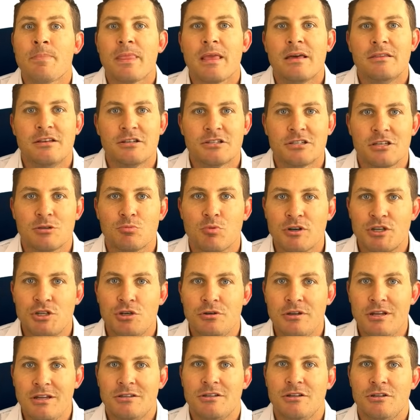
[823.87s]
This is what you
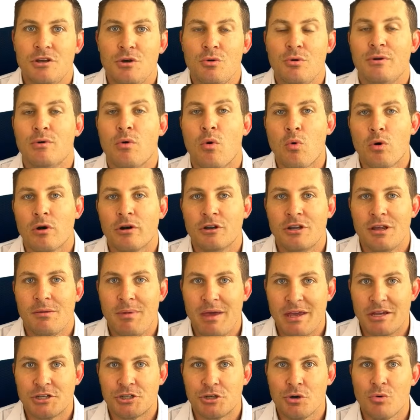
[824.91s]
need to do in order to
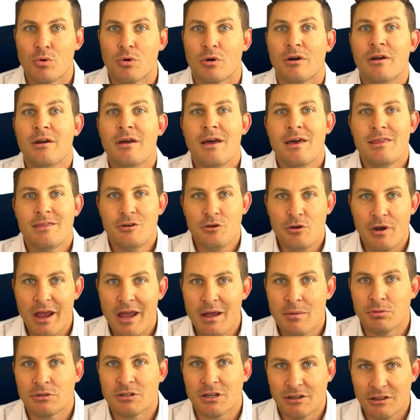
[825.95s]
make sure that you're
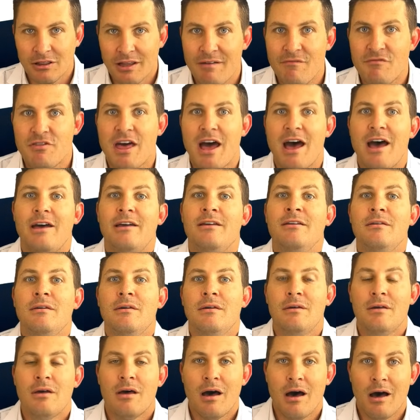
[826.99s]
able to live that
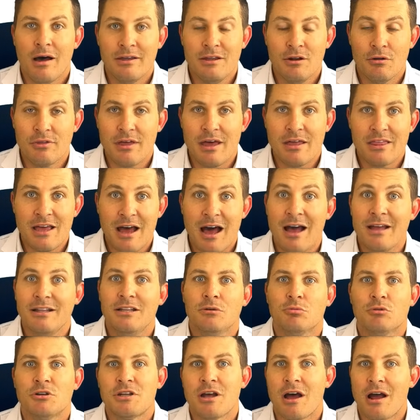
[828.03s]
the ideal
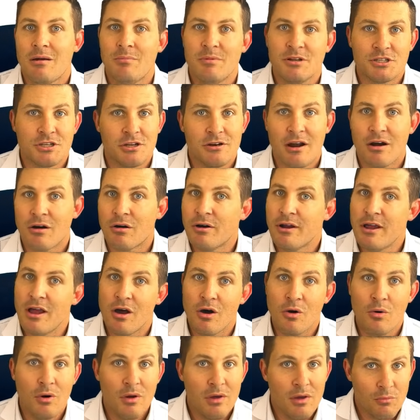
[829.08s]
retirement
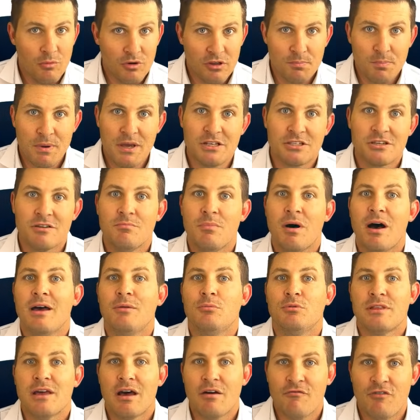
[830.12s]
scenario with peace of mind,
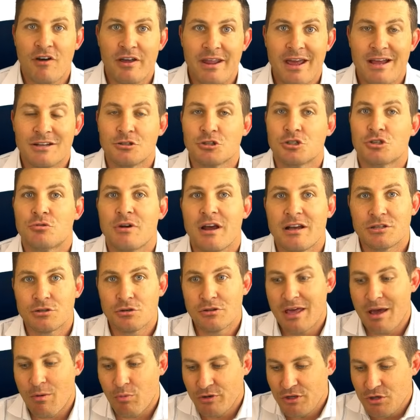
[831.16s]
without financial stress, so
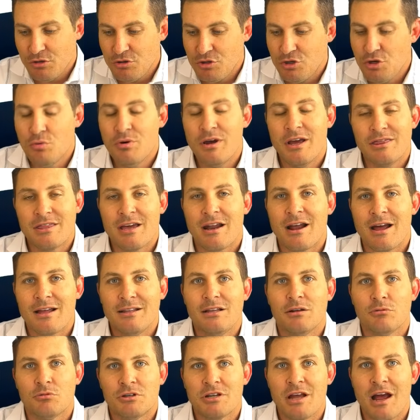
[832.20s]
that when you do hit that
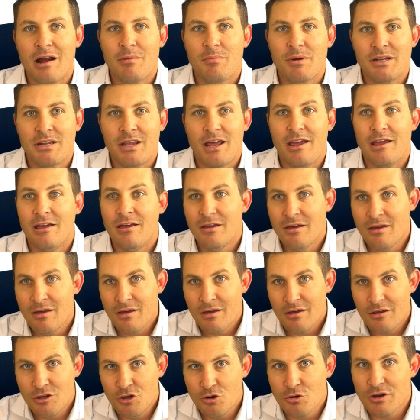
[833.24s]
ideal retirement date,
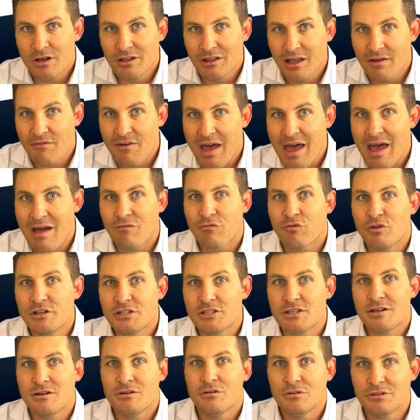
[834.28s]
you could live every
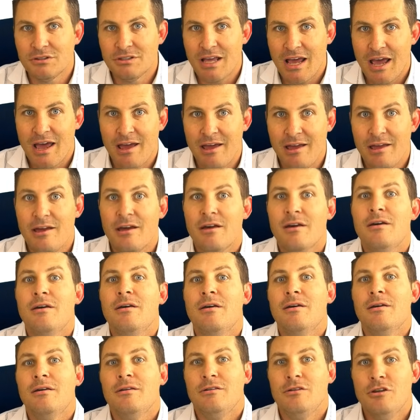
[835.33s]
single day
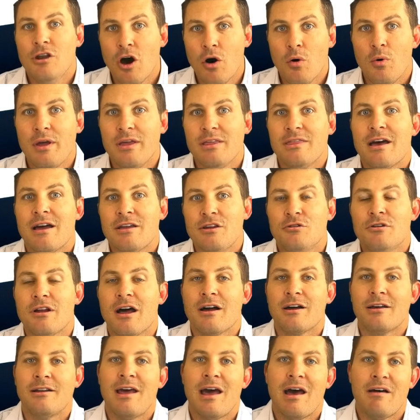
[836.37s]
knowing that you're not
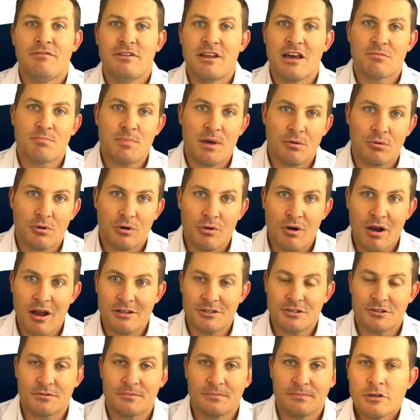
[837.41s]
going to have deathbed
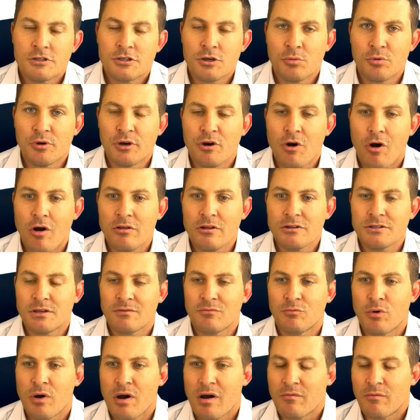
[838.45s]
regrets. So regardless
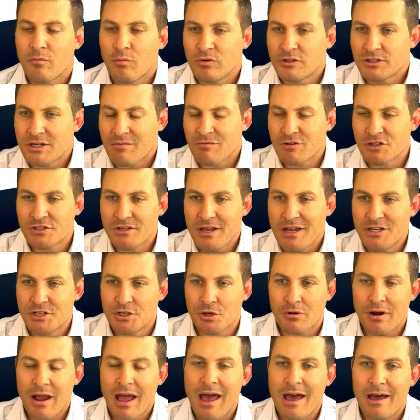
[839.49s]
of whichever stage
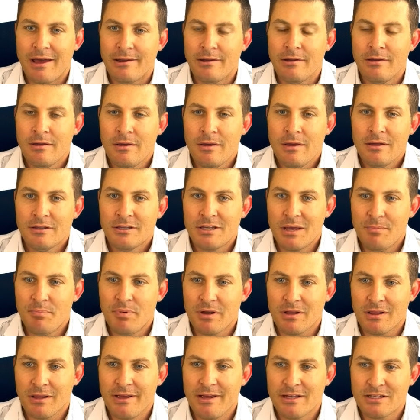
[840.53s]
you're at,
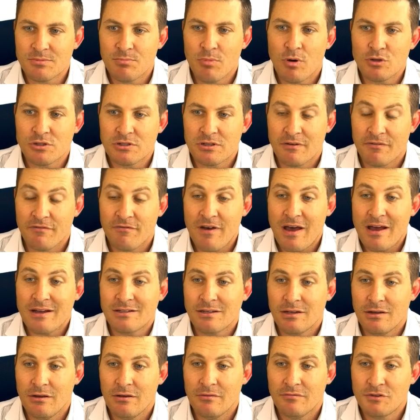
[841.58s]
typically it's most
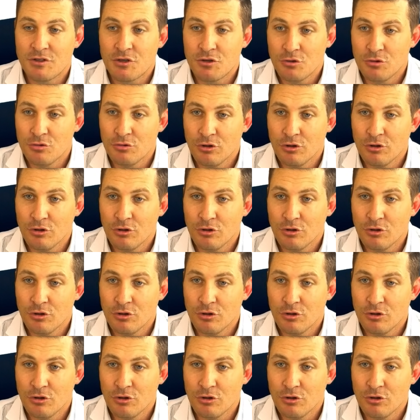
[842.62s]
effective to